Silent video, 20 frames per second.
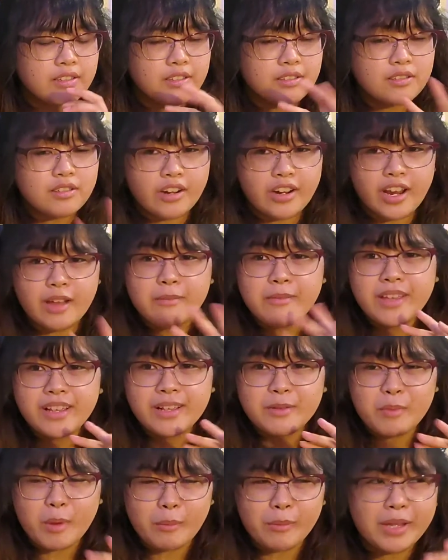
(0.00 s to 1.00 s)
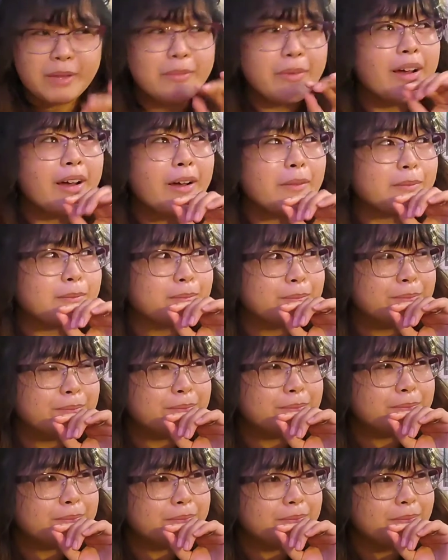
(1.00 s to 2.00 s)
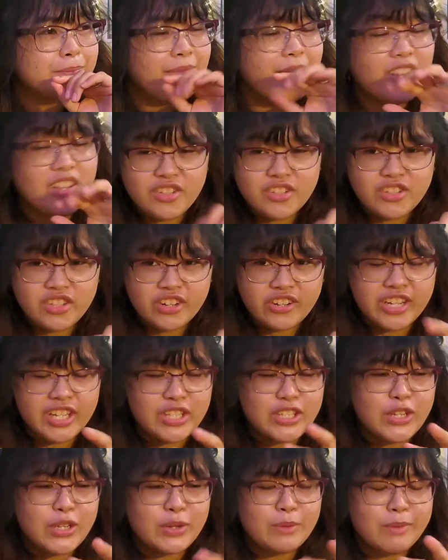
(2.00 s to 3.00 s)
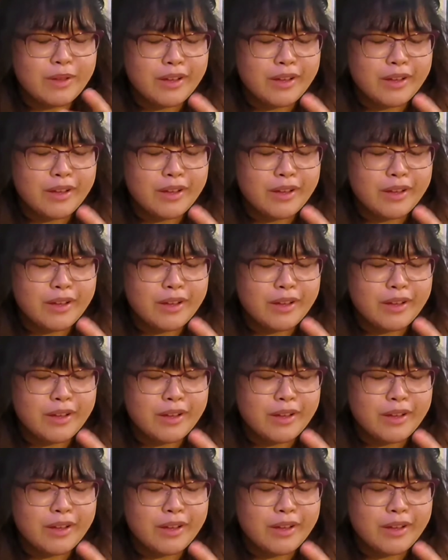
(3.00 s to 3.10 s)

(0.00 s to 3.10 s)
Sorry, I'm like mumbling, but staring too.